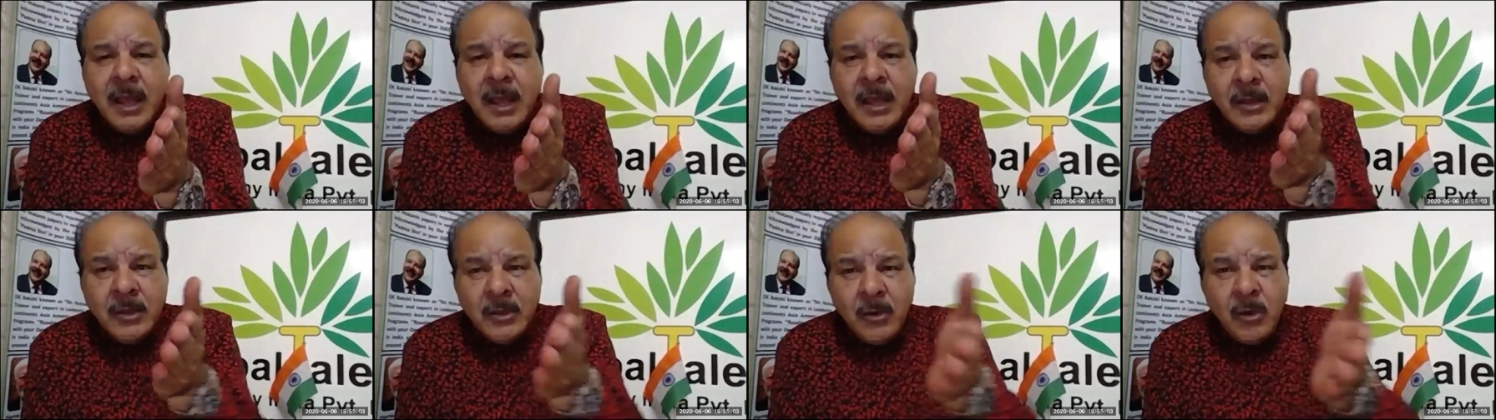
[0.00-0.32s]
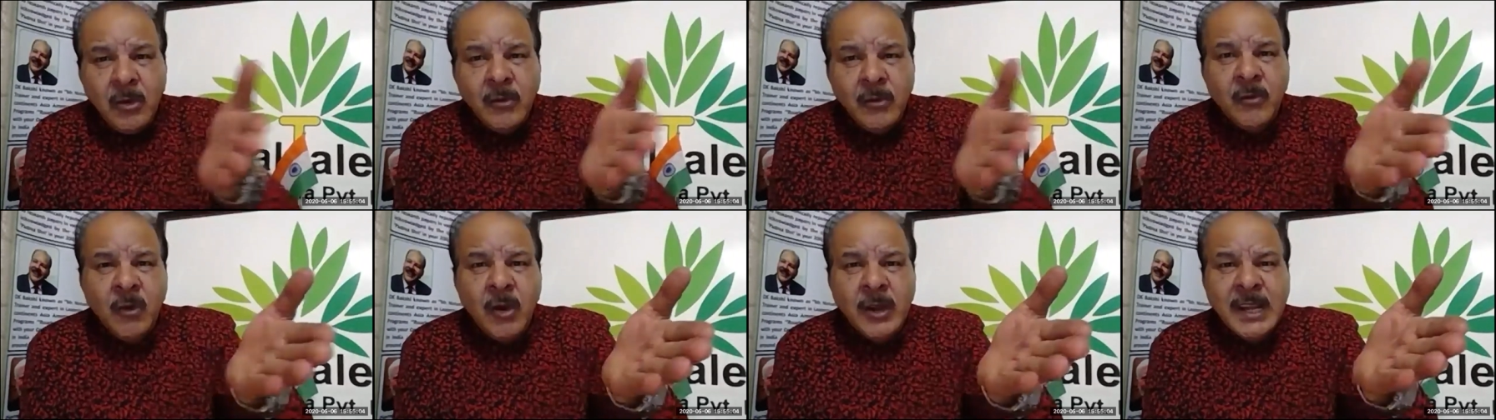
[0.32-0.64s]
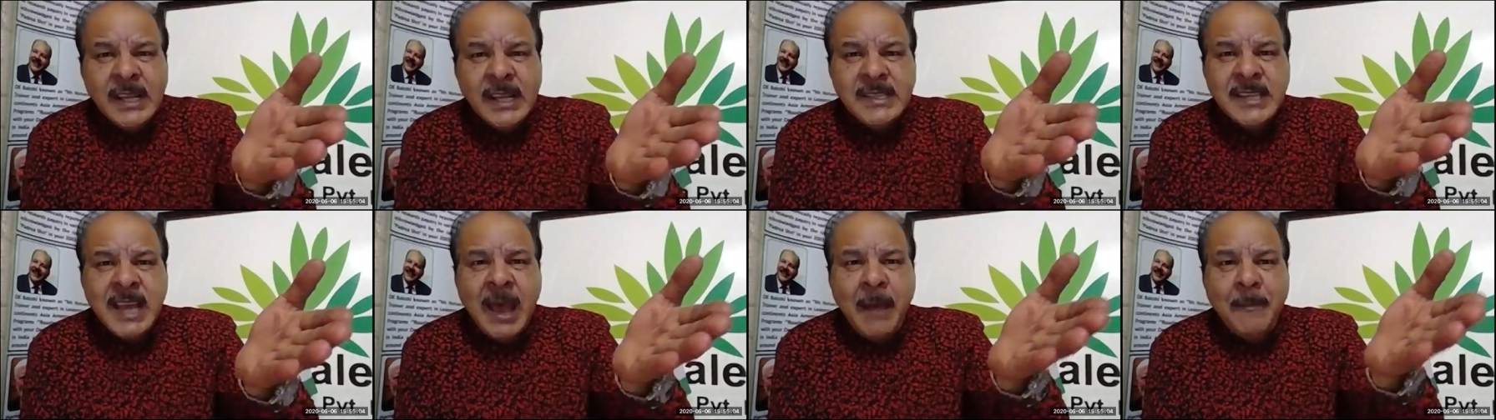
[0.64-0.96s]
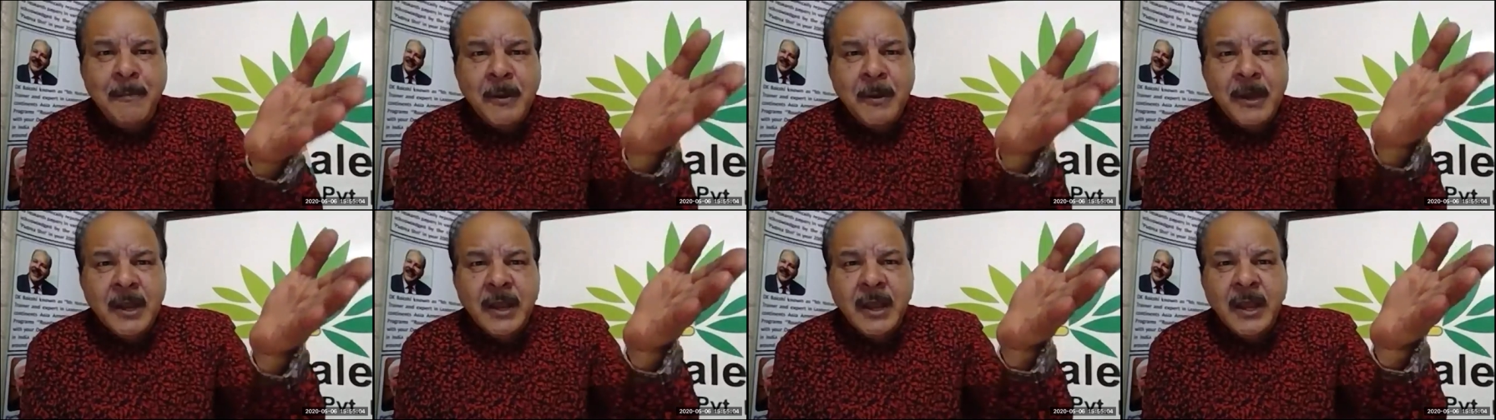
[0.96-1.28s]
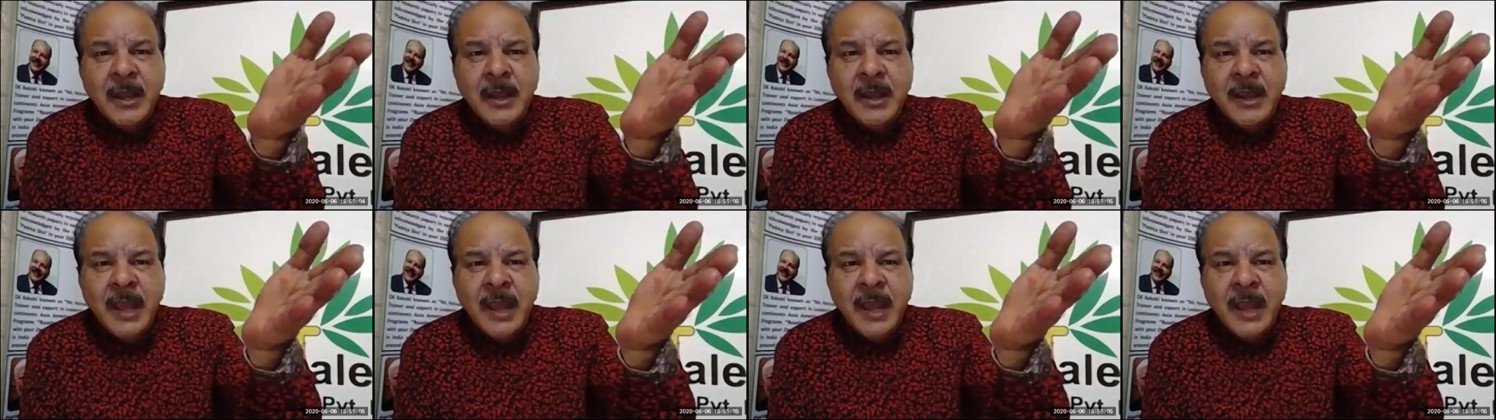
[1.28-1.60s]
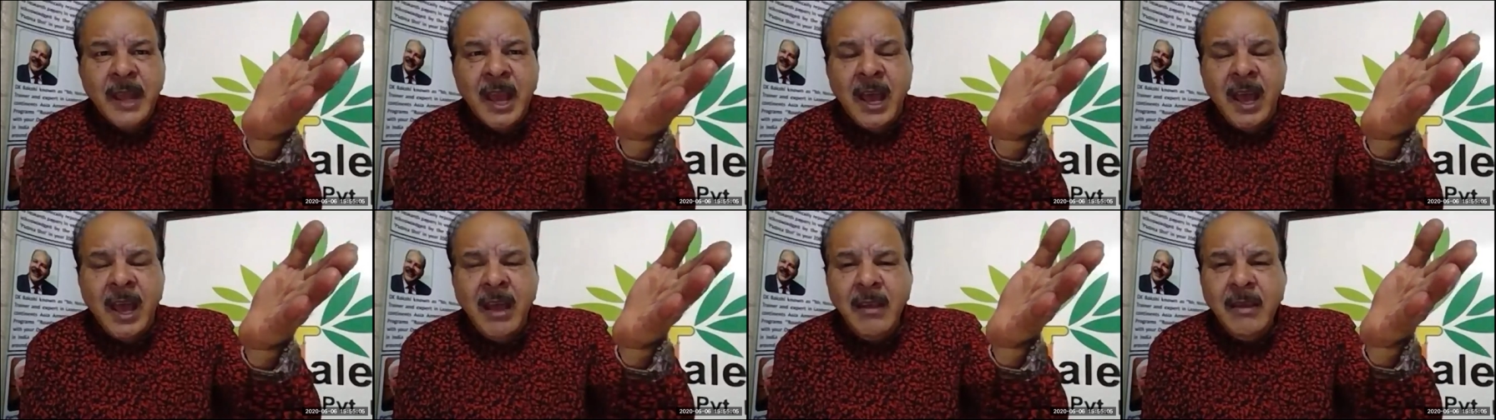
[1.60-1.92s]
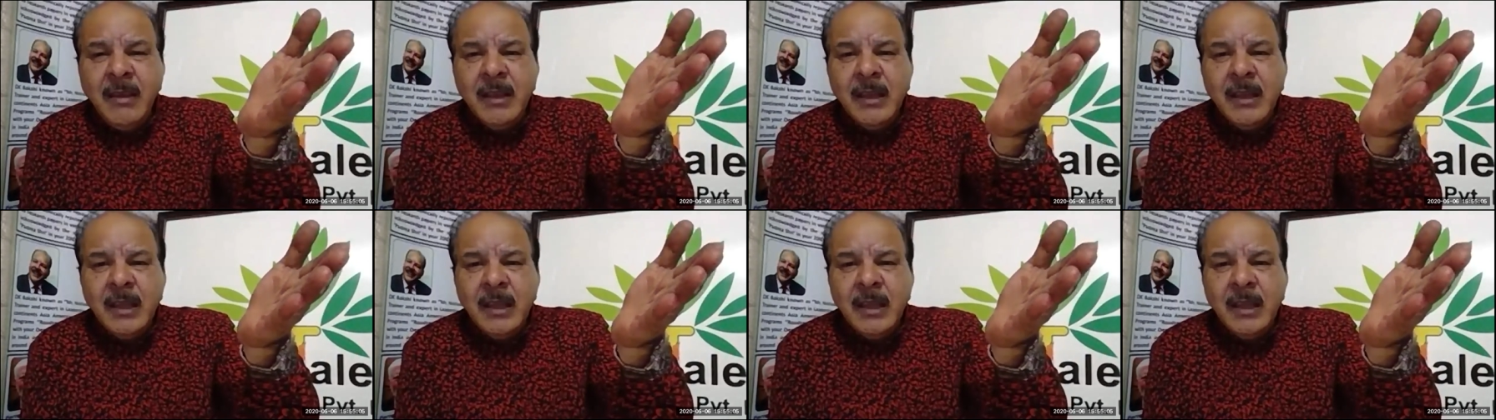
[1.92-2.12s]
You know what has happened in India?